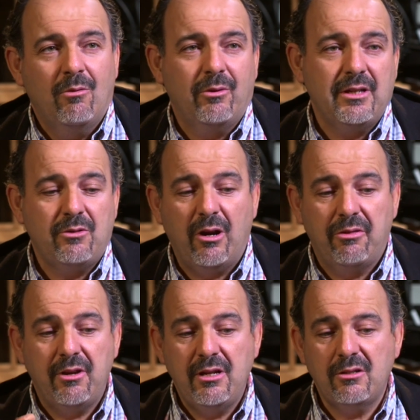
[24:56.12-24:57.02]
Well, that's right.
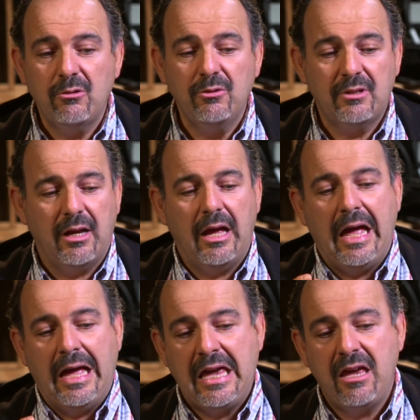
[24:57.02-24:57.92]
These tools
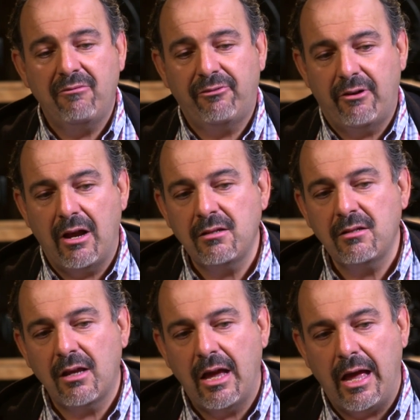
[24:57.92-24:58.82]
are here for
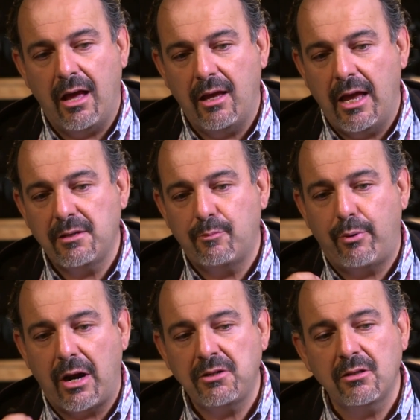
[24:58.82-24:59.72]
us as
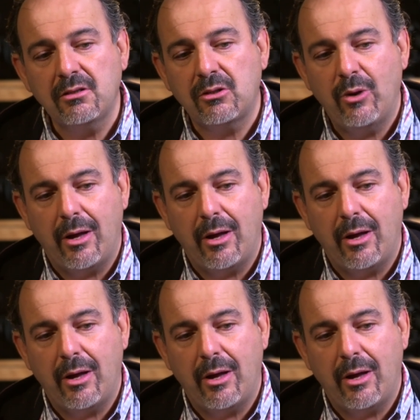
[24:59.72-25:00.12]
brushes to